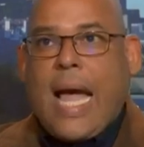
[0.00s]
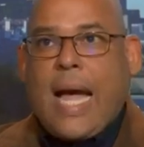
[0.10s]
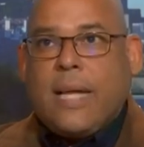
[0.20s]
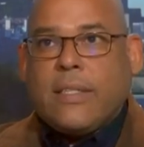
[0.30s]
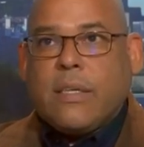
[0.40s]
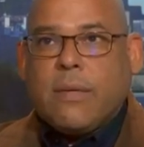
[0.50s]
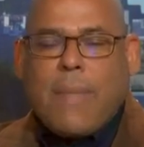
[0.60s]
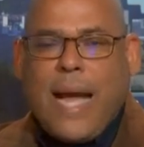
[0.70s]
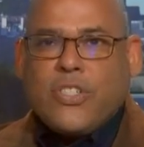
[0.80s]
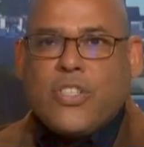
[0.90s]
and Her
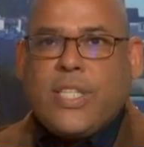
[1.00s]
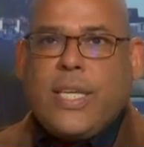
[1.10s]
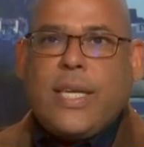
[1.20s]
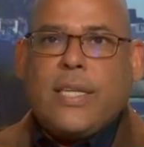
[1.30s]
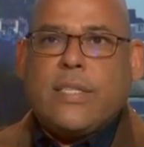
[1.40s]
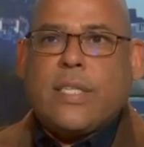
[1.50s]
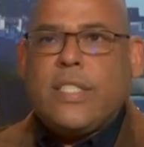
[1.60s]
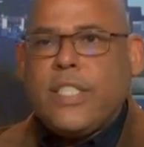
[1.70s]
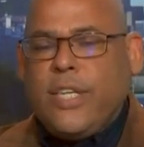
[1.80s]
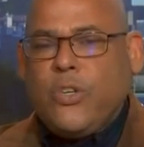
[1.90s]
Majesty is
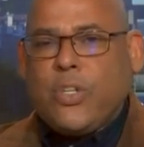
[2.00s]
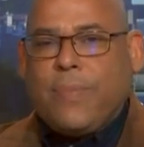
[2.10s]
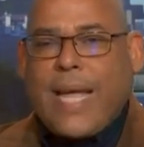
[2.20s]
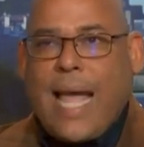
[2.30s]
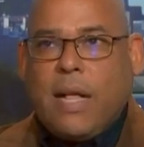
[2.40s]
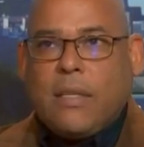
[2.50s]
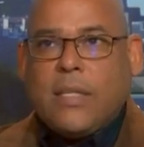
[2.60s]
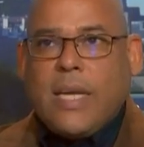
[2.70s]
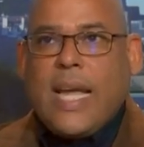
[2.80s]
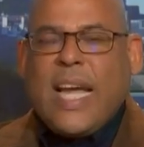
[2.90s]
continued to be
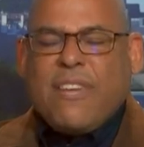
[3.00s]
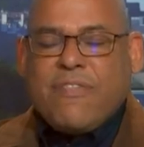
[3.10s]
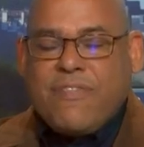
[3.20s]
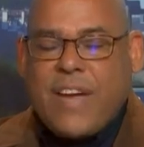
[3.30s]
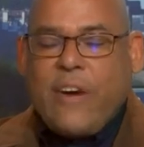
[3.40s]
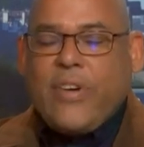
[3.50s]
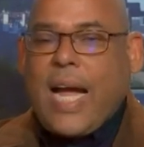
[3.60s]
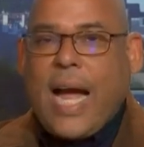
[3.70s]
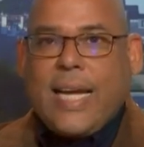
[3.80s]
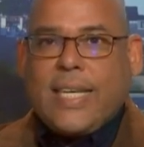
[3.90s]
held in very
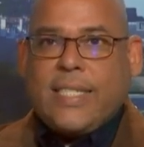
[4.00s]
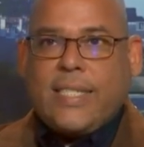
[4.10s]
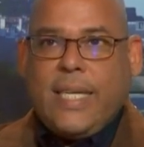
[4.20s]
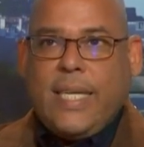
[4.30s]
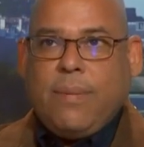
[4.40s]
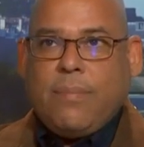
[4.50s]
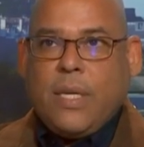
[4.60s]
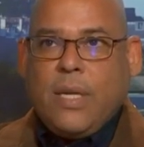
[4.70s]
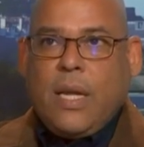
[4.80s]
high esteem